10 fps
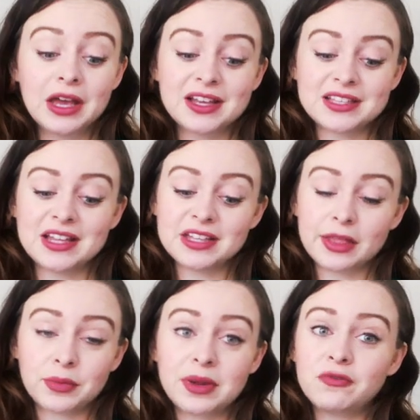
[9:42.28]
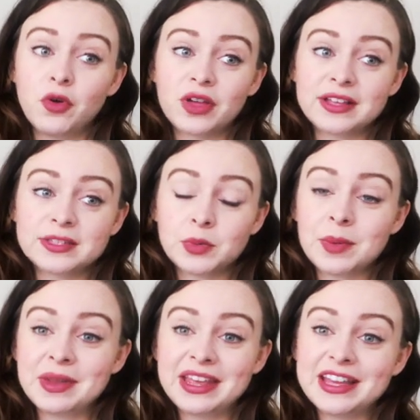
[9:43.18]
Because that's like 3 full kits, 3
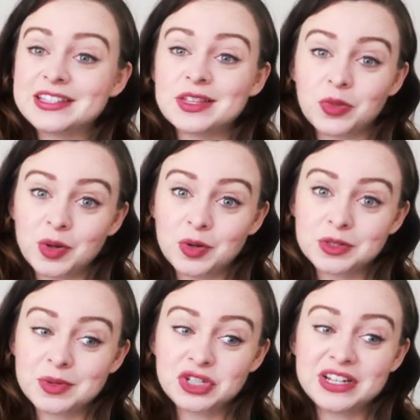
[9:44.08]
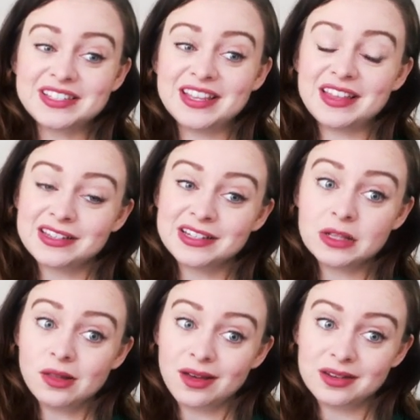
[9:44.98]
mini kits, and 3 ultimate sheets. And that takes
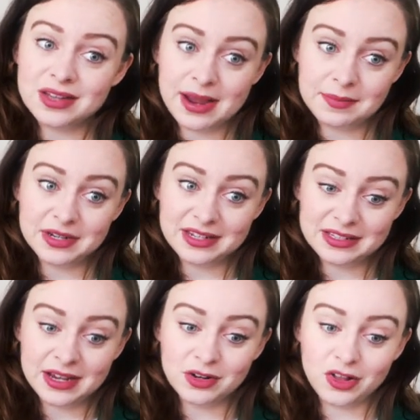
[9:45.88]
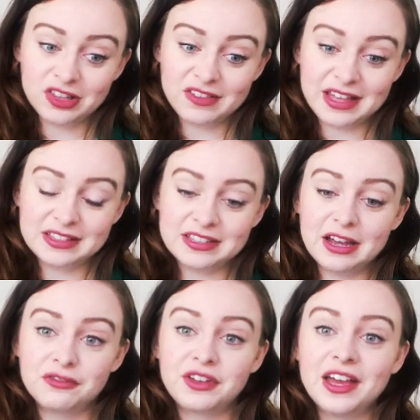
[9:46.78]
a lot of time to design all of that
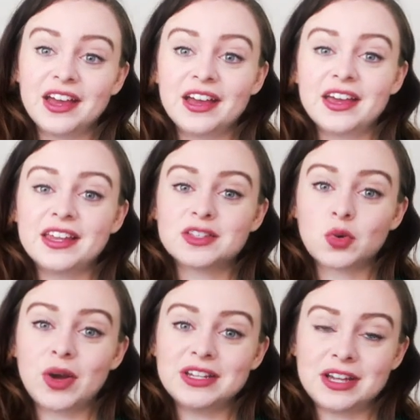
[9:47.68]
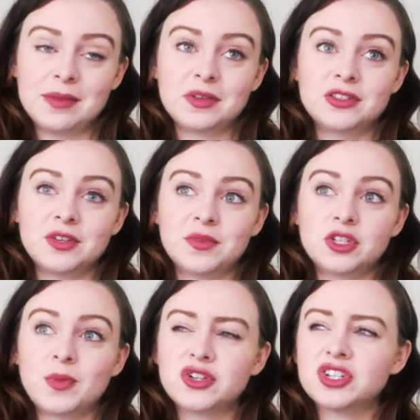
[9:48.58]
stuff. It is quite time consuming,
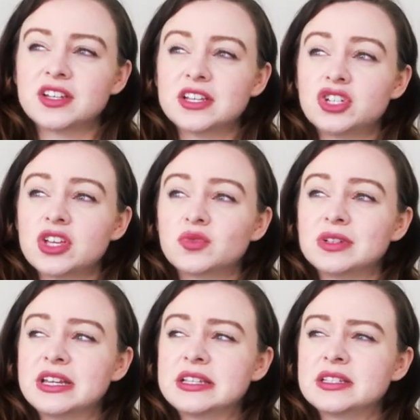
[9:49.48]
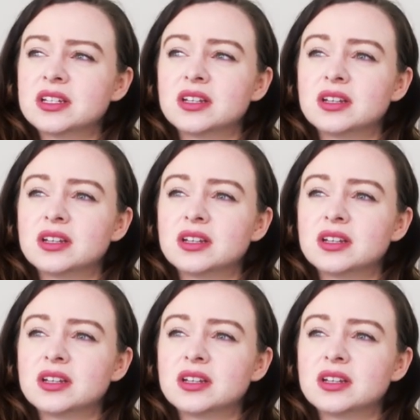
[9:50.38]
especially because I just released...